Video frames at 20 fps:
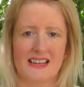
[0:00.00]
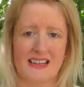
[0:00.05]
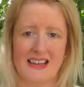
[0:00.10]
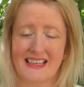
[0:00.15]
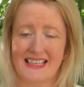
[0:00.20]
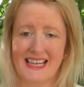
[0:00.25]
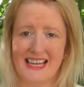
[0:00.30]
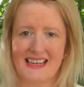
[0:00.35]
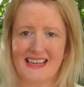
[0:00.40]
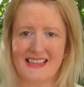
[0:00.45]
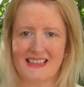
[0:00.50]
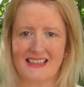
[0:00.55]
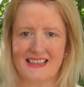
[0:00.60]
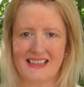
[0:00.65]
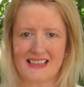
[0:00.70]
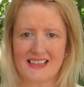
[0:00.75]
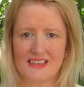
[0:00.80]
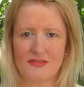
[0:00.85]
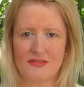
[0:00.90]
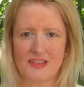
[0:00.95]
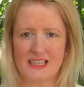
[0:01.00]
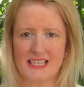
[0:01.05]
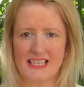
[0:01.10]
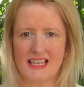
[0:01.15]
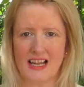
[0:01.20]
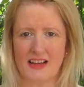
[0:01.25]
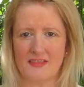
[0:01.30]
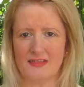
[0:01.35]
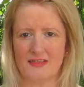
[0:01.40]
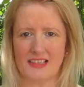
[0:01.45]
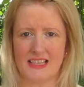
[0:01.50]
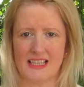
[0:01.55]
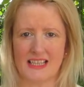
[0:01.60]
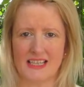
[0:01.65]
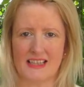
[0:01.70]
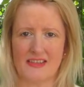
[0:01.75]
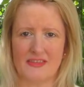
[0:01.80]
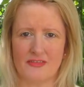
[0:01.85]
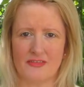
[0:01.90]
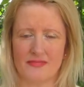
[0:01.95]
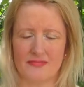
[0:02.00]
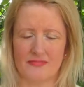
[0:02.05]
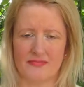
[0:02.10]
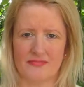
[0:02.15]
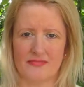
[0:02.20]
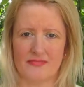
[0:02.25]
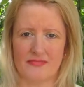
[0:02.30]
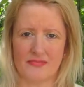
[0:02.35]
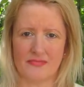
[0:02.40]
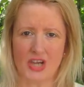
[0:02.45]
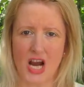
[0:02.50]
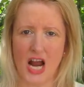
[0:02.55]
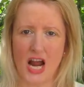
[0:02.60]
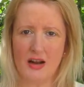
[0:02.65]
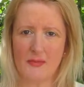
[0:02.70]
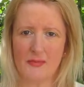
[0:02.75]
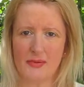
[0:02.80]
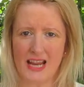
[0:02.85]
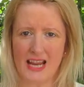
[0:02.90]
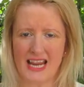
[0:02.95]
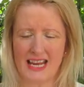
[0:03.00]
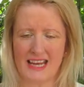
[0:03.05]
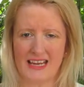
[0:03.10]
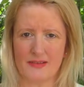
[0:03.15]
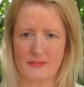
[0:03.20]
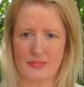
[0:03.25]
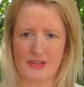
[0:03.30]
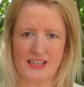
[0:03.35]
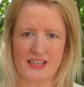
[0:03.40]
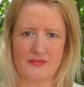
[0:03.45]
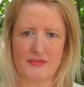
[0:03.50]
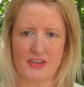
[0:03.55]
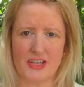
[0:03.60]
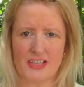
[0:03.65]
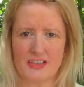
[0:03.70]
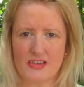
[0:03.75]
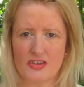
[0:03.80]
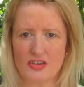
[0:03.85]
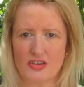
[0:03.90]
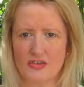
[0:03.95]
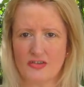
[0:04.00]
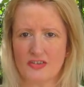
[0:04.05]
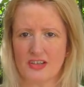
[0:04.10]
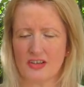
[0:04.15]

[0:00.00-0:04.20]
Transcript: Again, it's a really lovely top and pretty versatile.